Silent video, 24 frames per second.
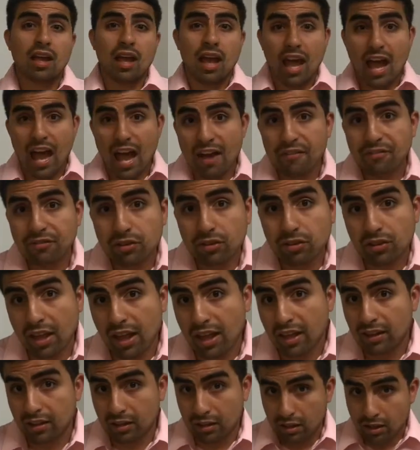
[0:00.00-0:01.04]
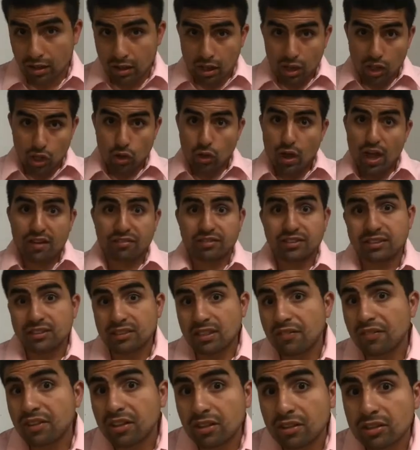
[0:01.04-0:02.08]
After that, you have
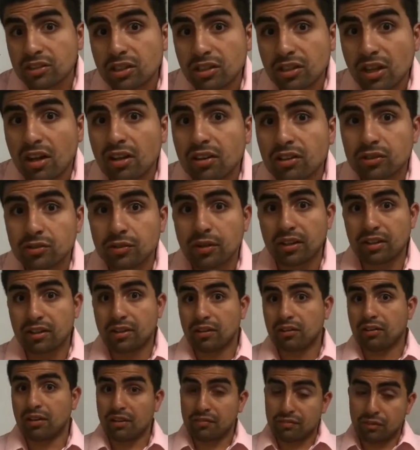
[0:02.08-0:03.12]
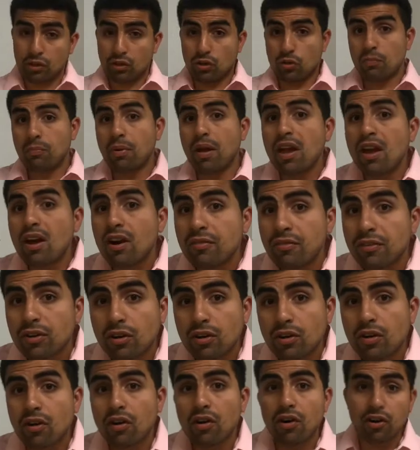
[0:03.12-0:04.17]
$700 right there. After you pay off your
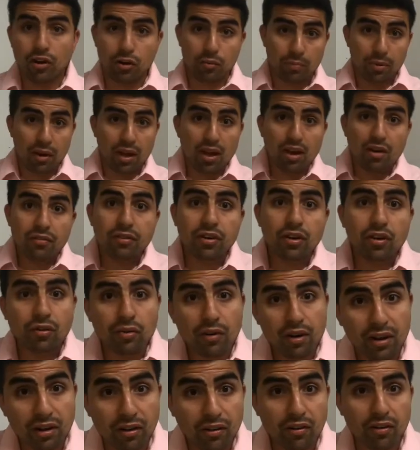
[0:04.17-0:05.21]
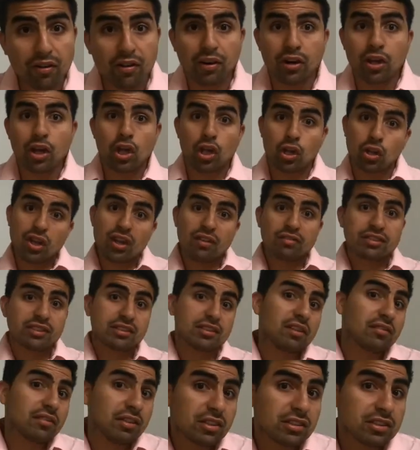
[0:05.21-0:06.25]
car, you pay off your credit card, you have
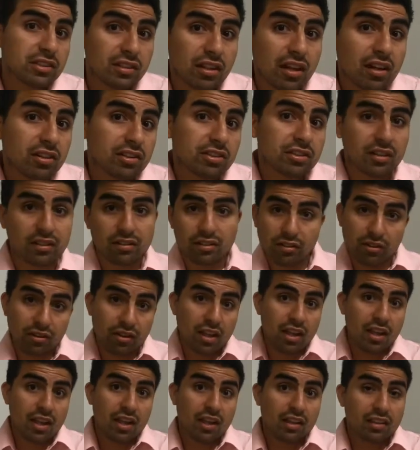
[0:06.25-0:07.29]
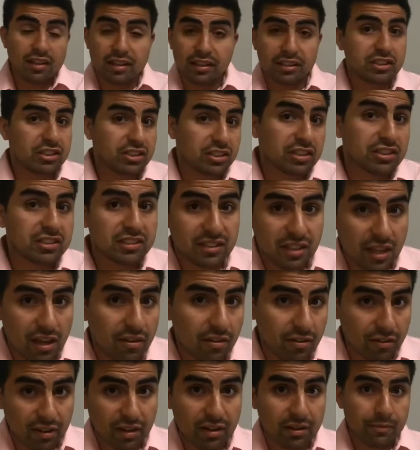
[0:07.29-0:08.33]
$700 right there that is just there,
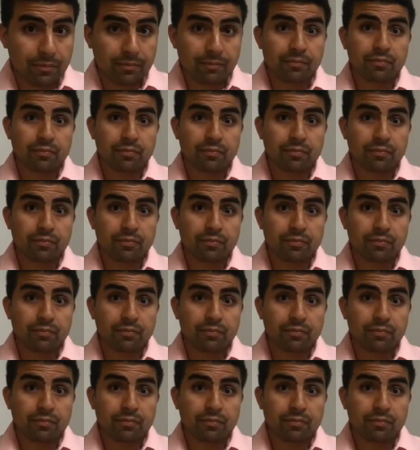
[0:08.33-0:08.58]
right?